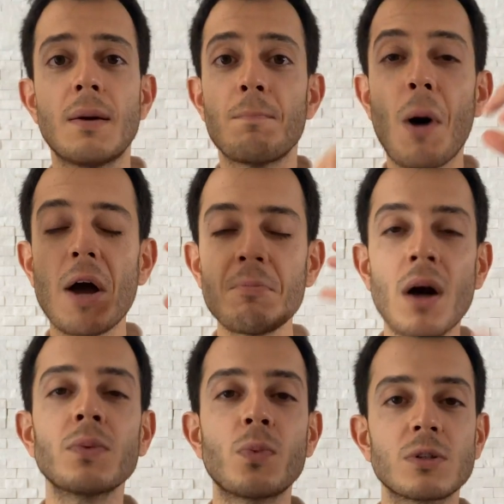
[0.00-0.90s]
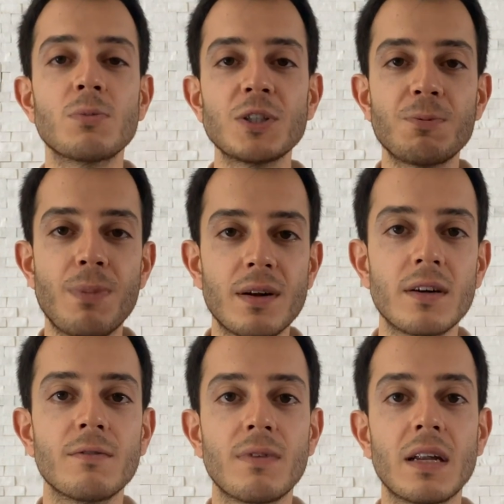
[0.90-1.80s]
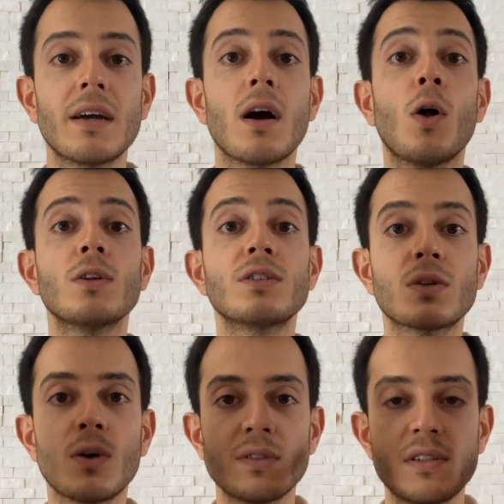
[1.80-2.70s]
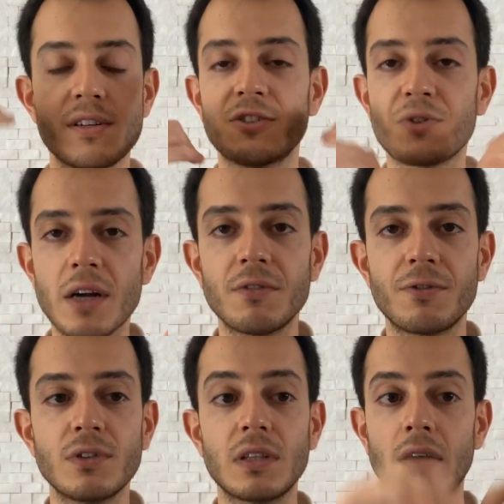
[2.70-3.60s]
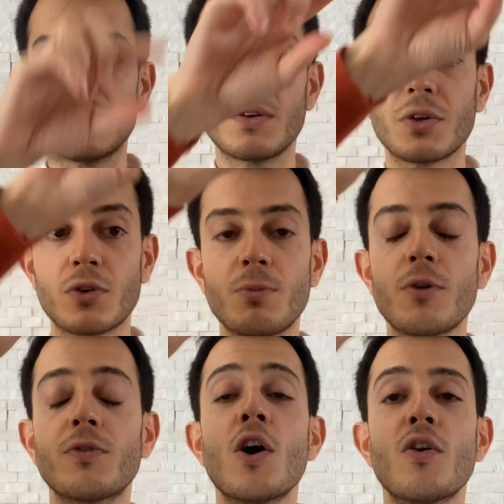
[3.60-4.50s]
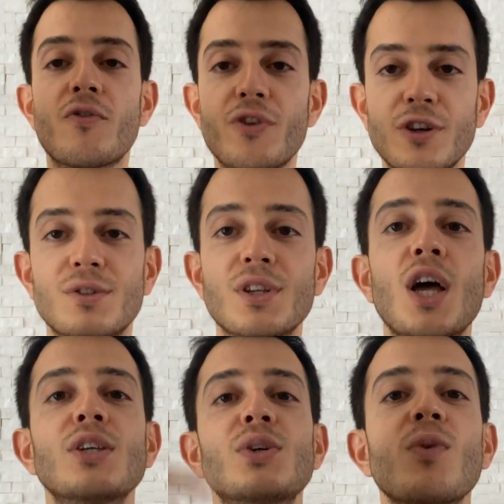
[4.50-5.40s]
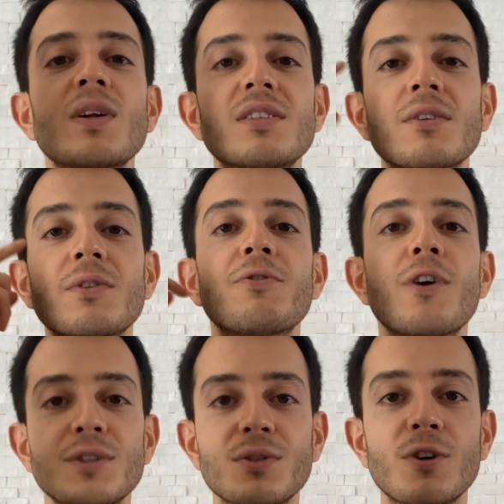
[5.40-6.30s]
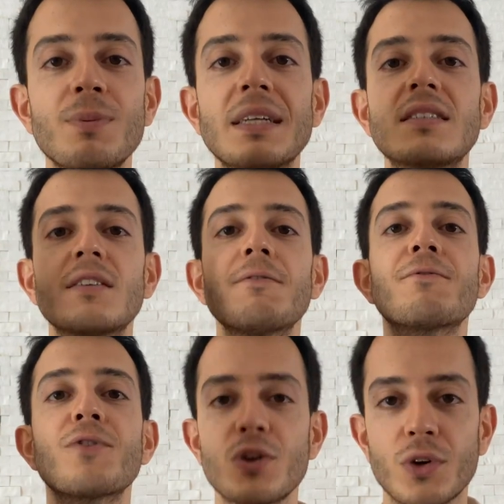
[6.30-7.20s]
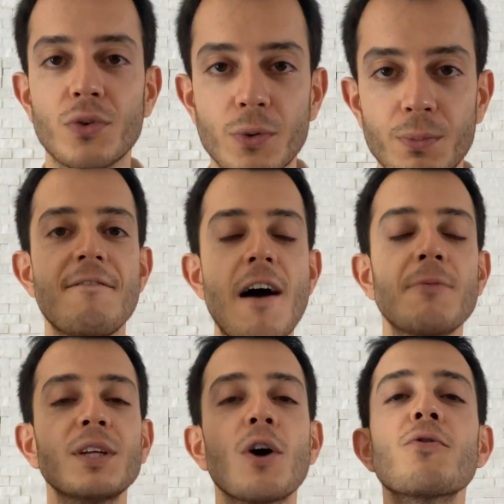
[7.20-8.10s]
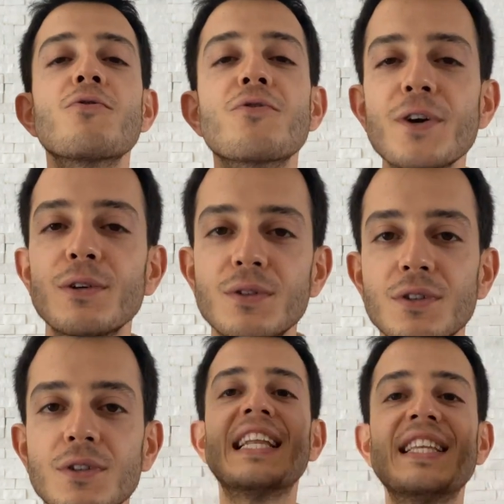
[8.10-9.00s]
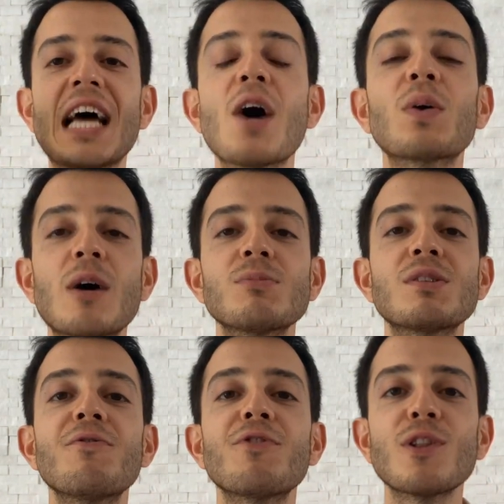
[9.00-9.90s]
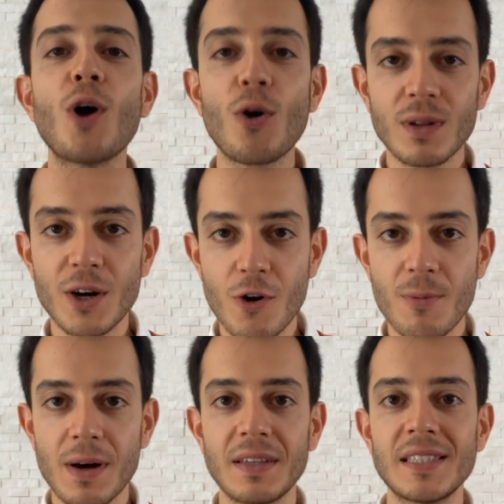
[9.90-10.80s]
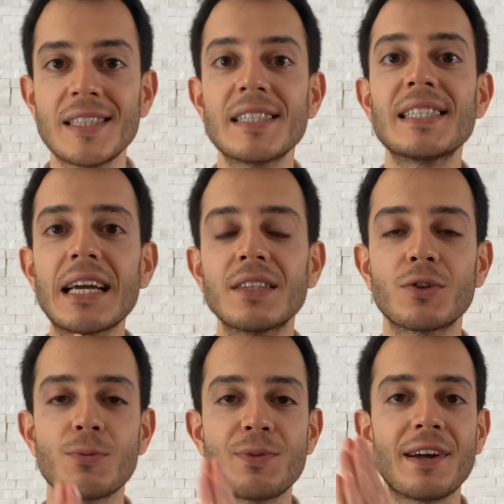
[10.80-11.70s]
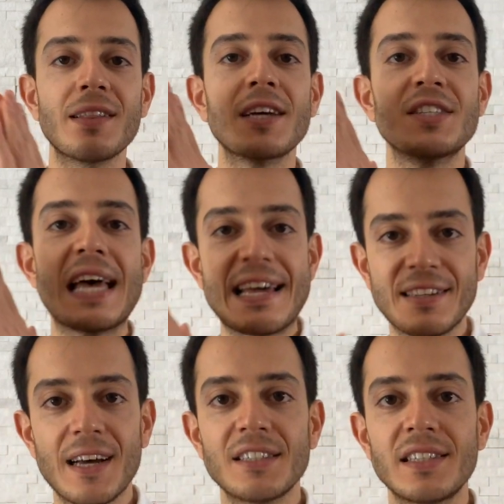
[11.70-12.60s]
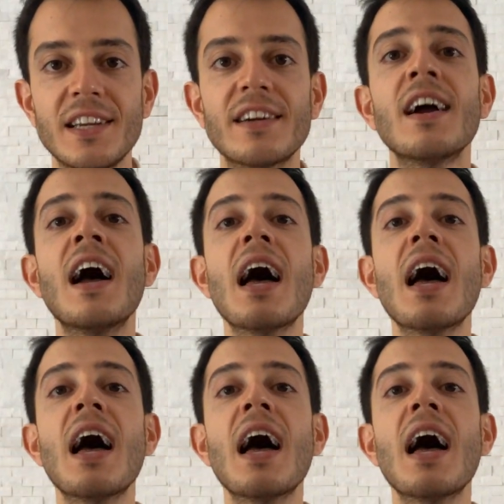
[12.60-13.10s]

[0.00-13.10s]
My mind works much better, but I also consider dried fruits under the group of fruits. So what is our first group? It's the fruity group, family of fruits. Now comes the floral aroma. This is the second group that I'd like to analyze here.